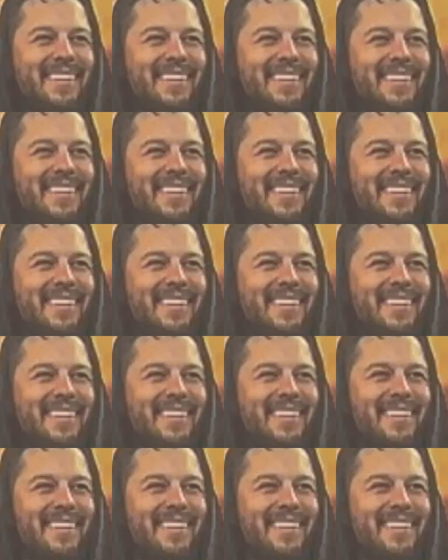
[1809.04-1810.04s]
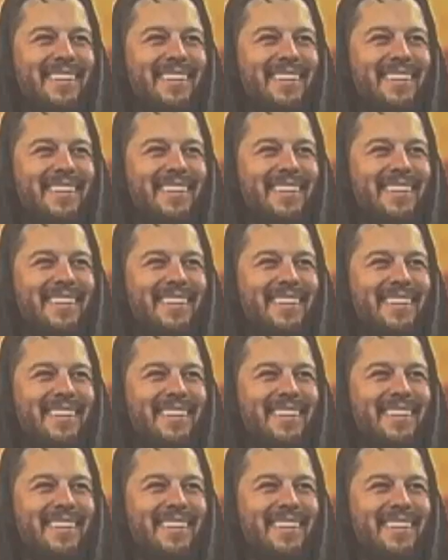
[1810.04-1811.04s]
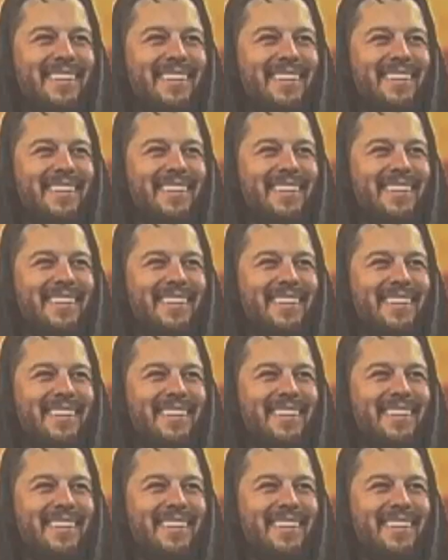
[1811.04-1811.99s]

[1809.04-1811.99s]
The person shown says nothing.